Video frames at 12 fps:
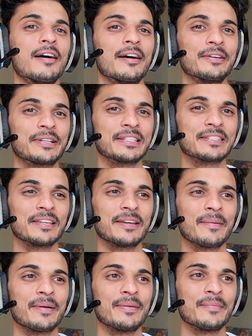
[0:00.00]
uh, you can
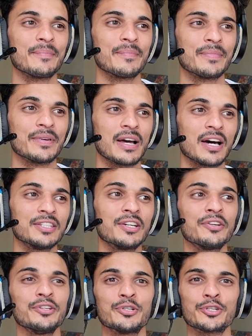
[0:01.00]
say,
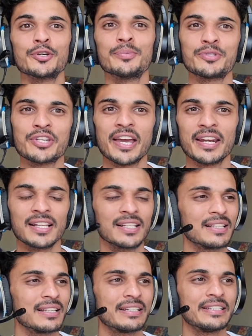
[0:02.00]
other YouTube
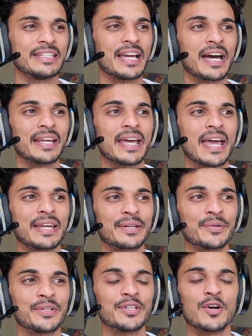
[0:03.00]
channel, Diana
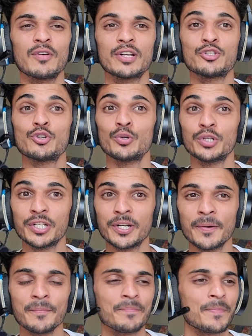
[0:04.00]
Ankudinova
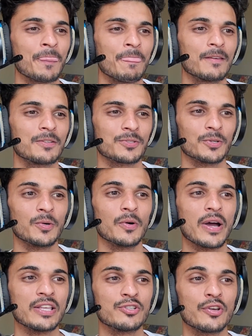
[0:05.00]
Junior.
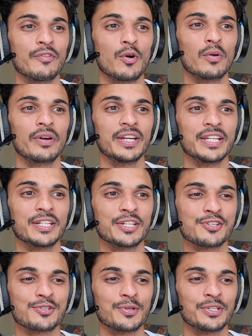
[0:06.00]
So as you've already
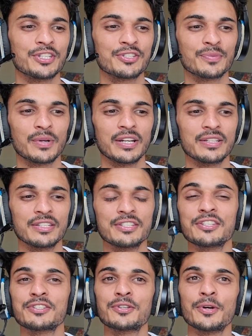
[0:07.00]
understood, this one,
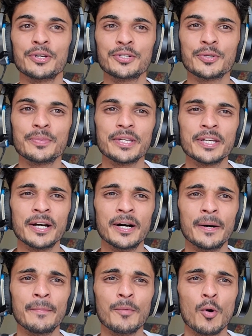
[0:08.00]
this is going to be
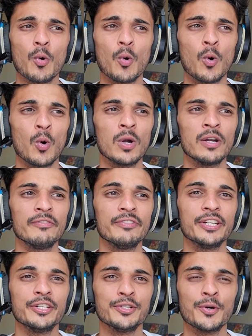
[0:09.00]
a old
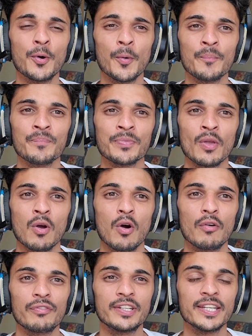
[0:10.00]
video
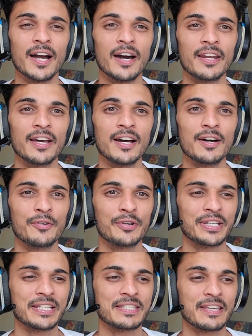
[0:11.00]
of Diana, or
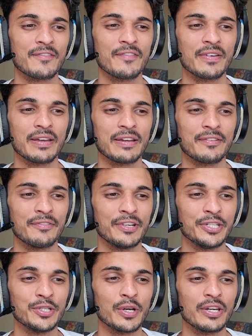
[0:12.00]
you can say,
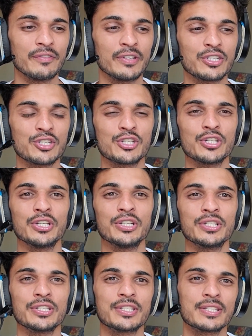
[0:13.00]
video in which
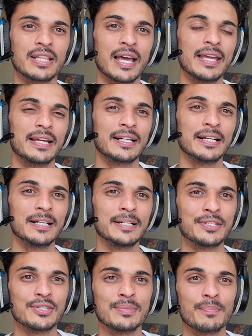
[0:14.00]
she is like
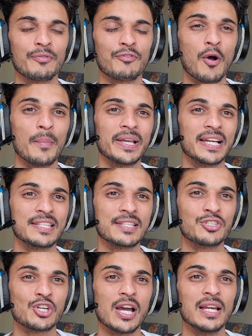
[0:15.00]
uh, performing as a
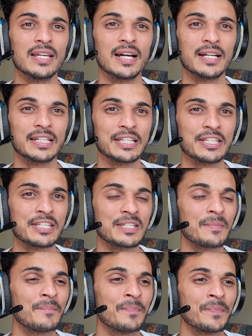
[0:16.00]
child
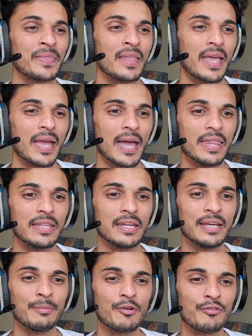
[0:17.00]
artist, and the
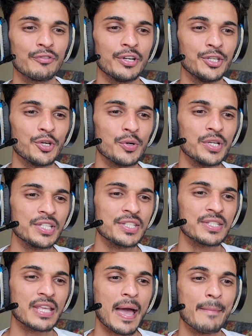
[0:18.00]
name of video
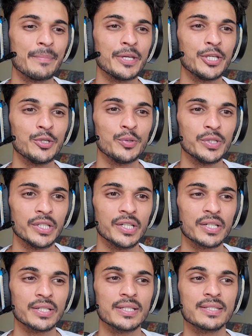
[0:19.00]
is Happy New
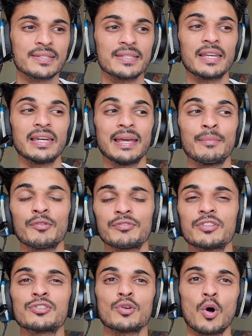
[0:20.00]
Year. It's the name of
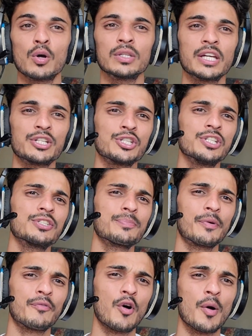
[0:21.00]
the song that she is
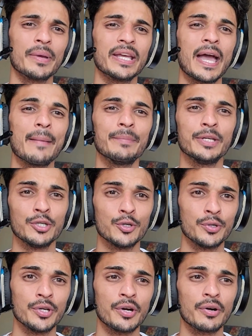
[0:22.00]
performing, Happy
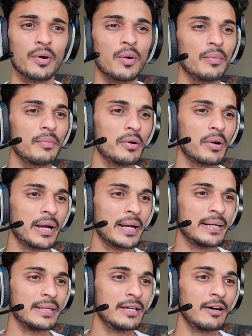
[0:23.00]
New Year.
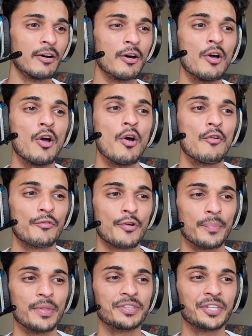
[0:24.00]
And uh,
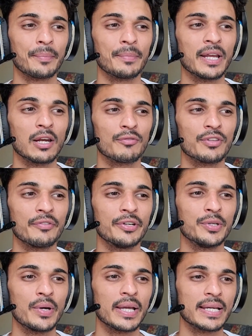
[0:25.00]
from the thumbnail of the
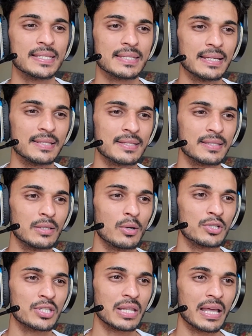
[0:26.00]
video, I can say it
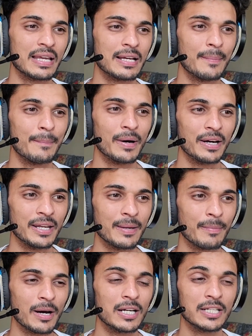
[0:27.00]
looks like a birthday
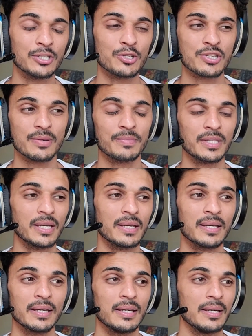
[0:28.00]
party or
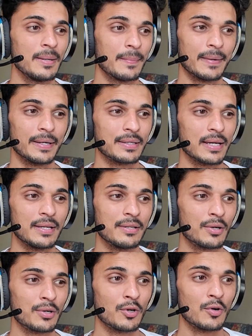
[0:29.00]
something, but I
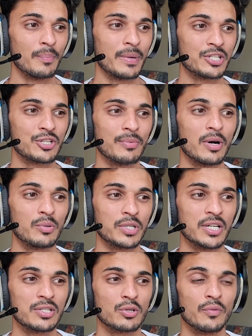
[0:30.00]
don't know much about
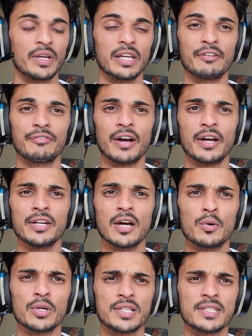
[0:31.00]
it, so we're gonna find
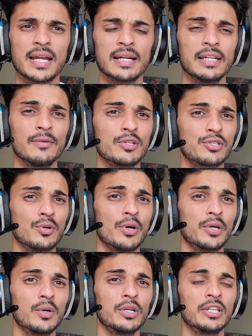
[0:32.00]
out exactly what's
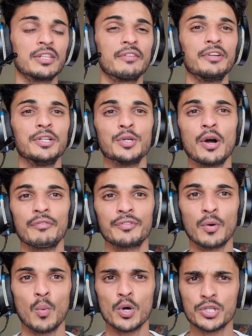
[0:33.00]
going on in the video
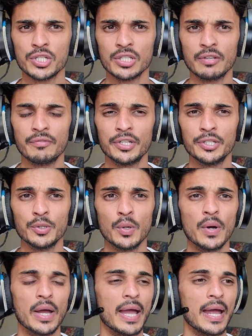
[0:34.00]
after watching the
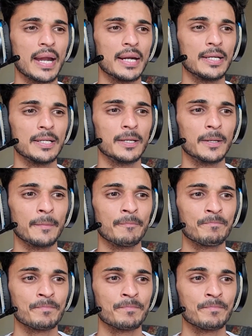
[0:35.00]
video. And uh,